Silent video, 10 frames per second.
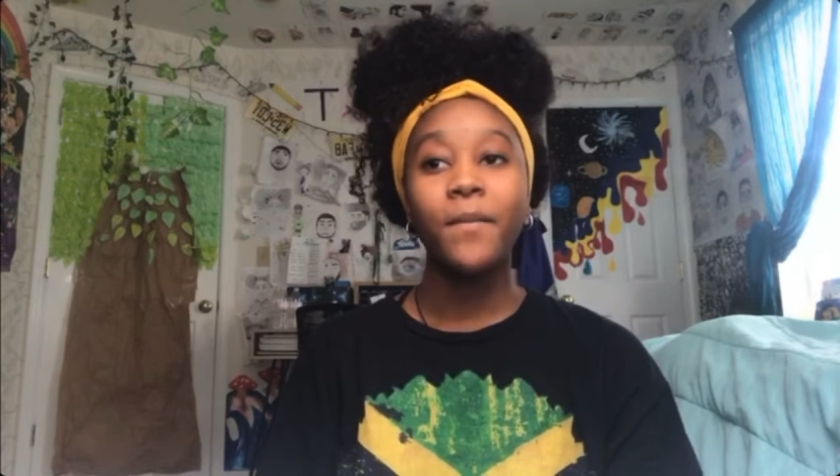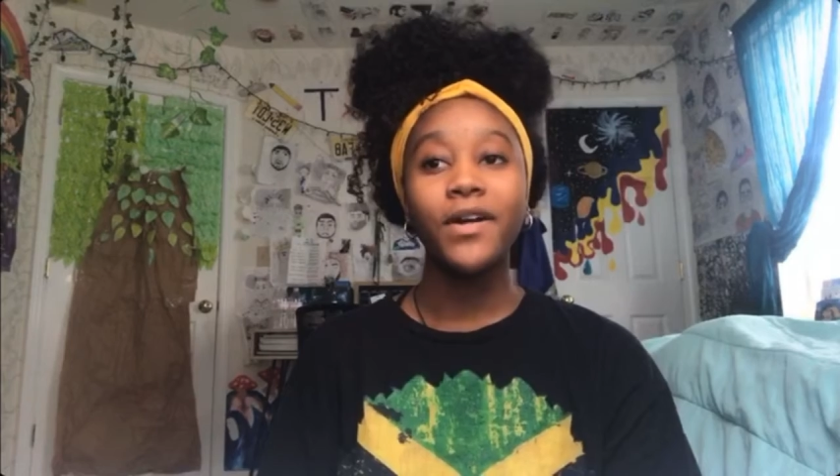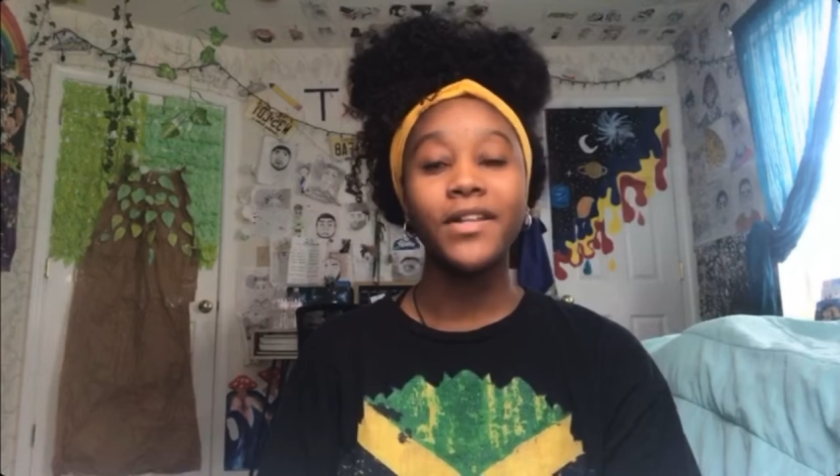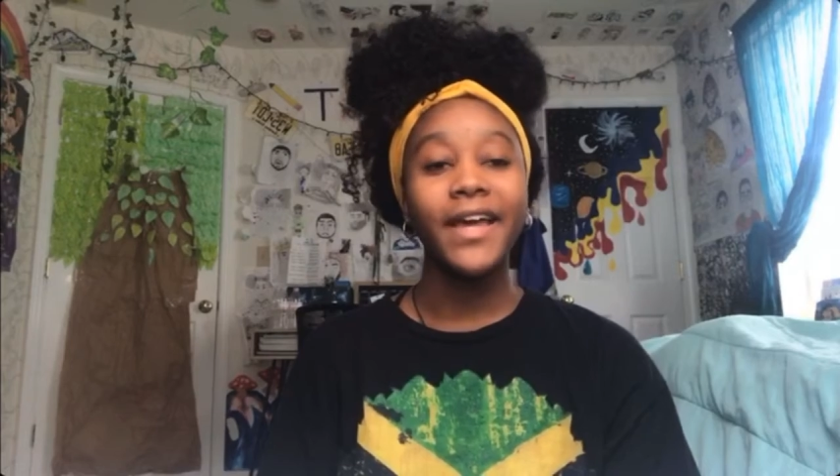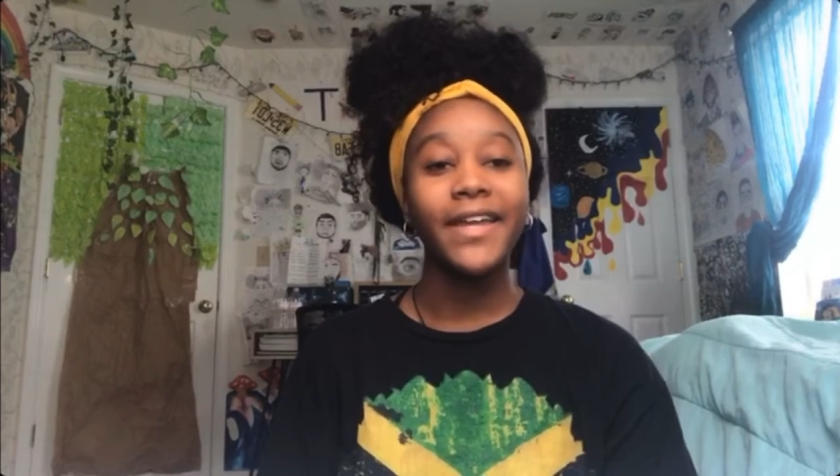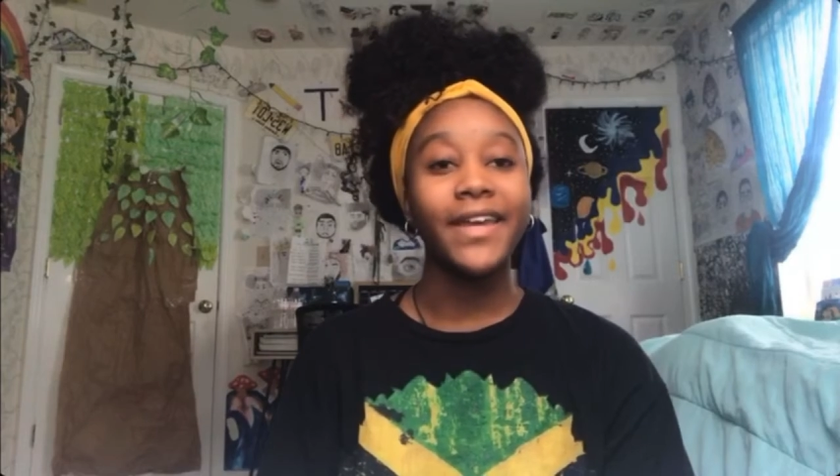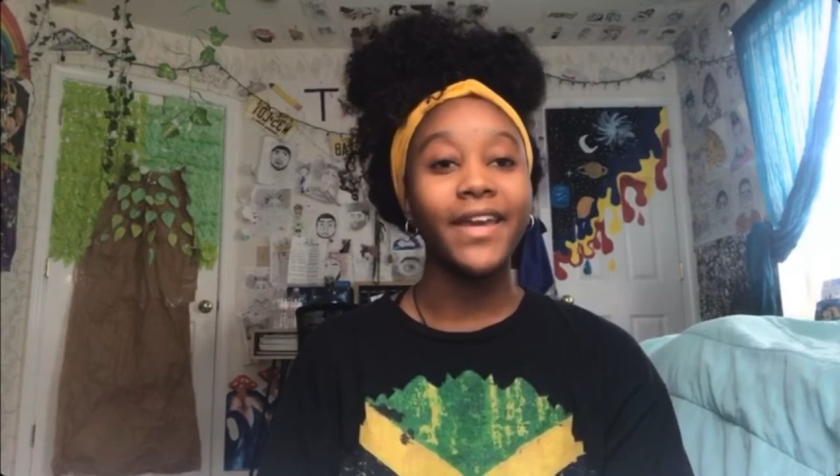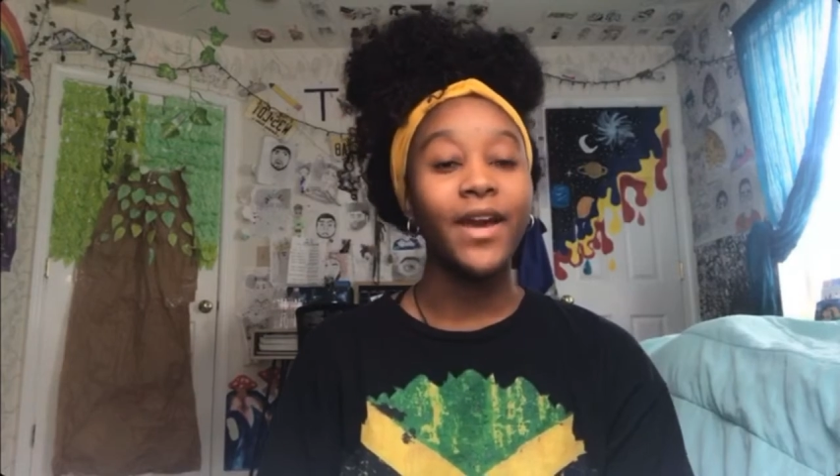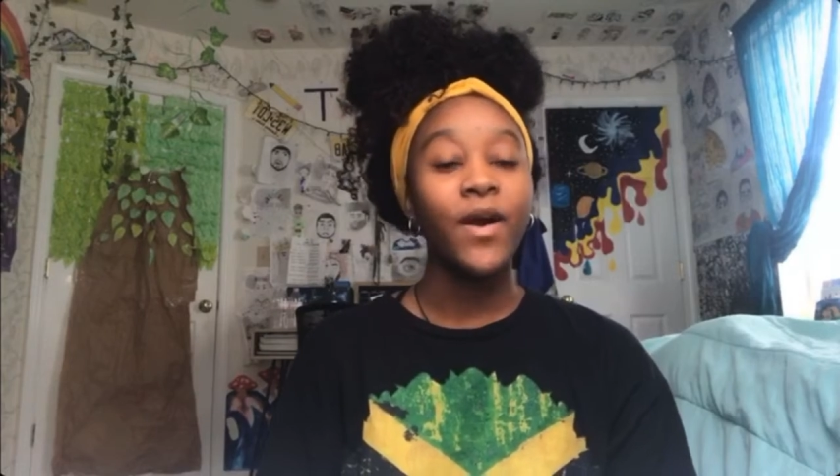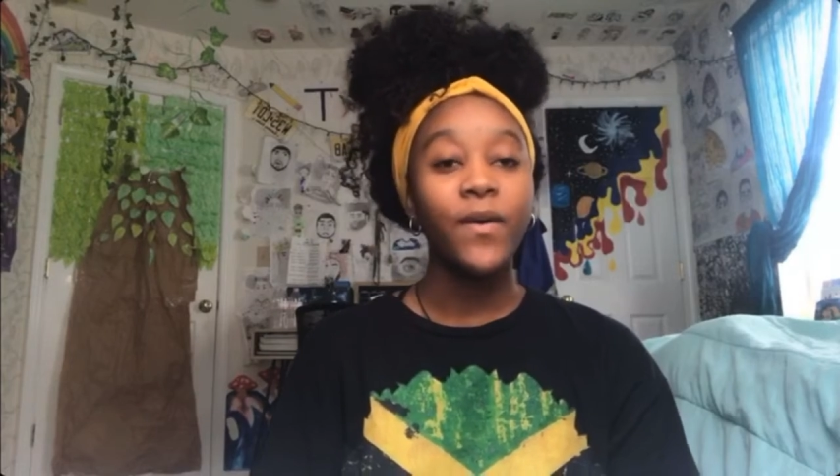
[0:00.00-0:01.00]
Ball
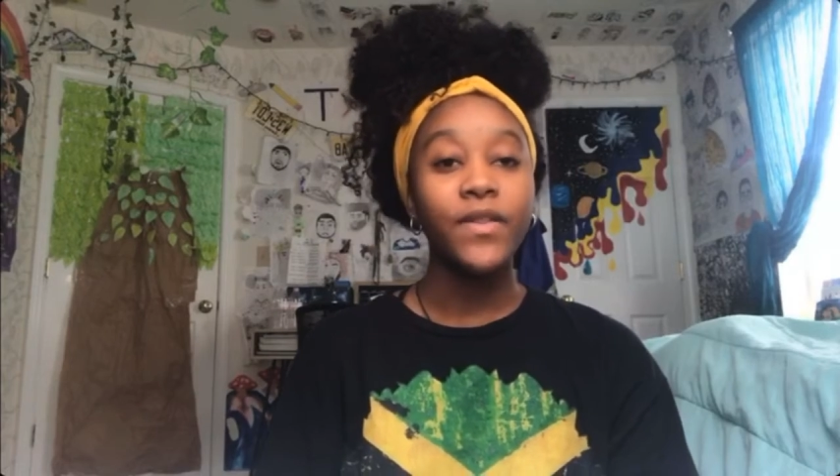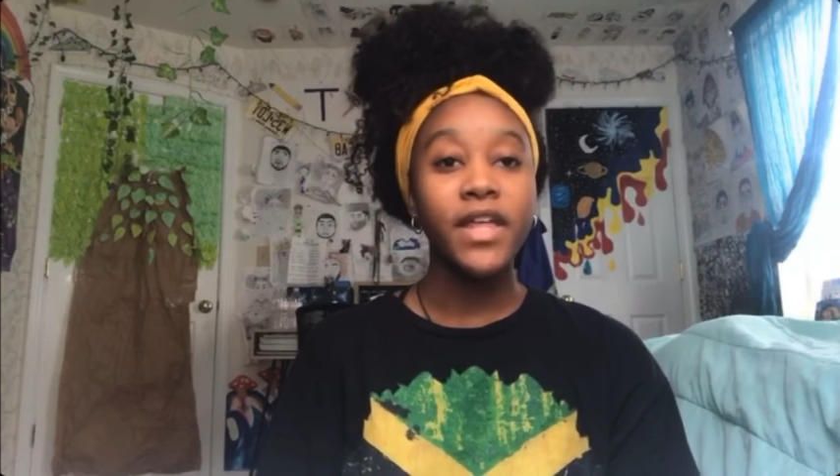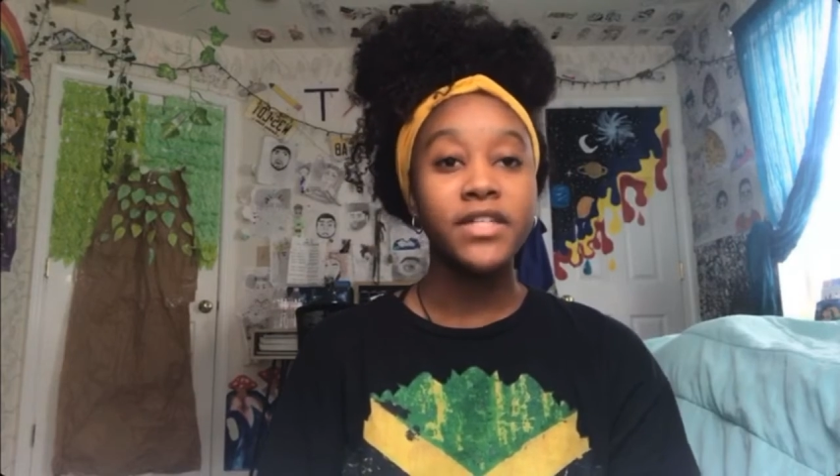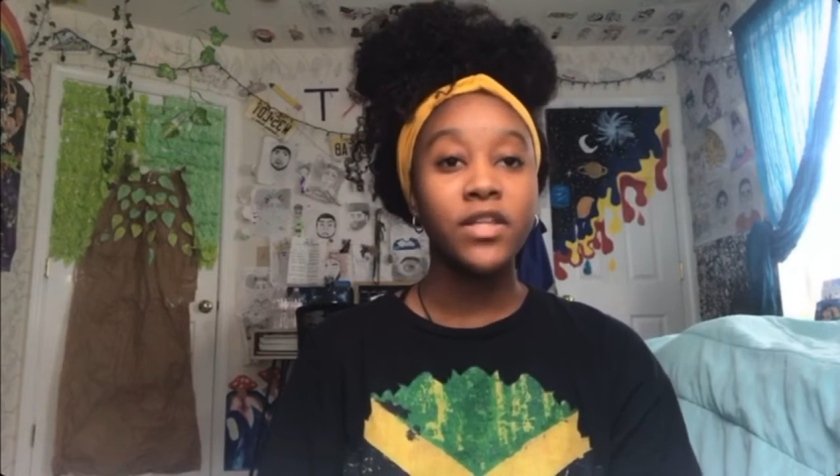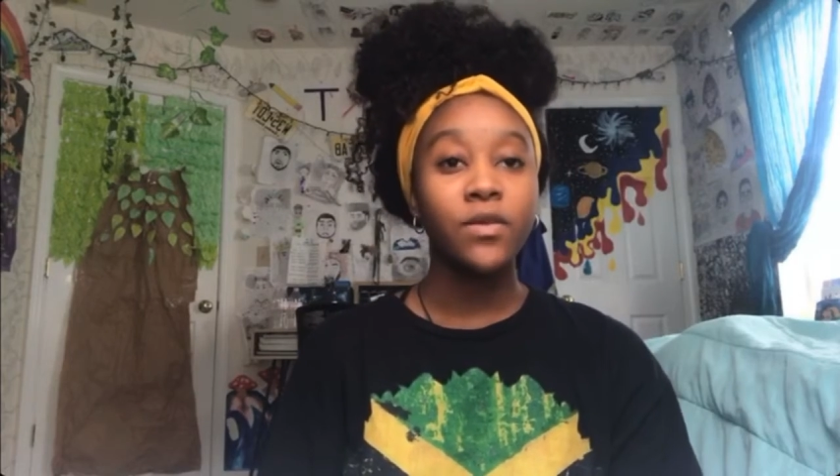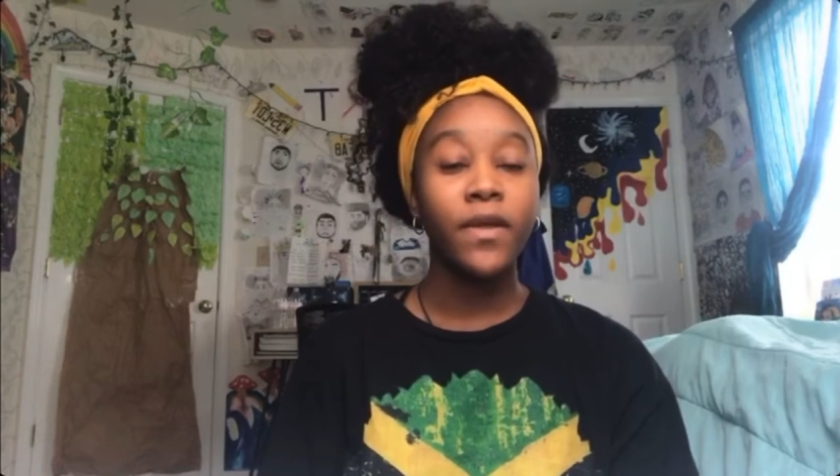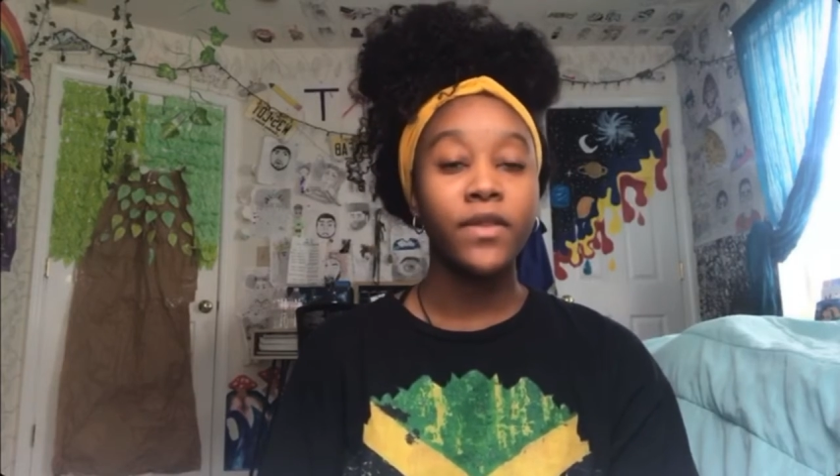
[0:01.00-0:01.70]
lightning. Well, that's all the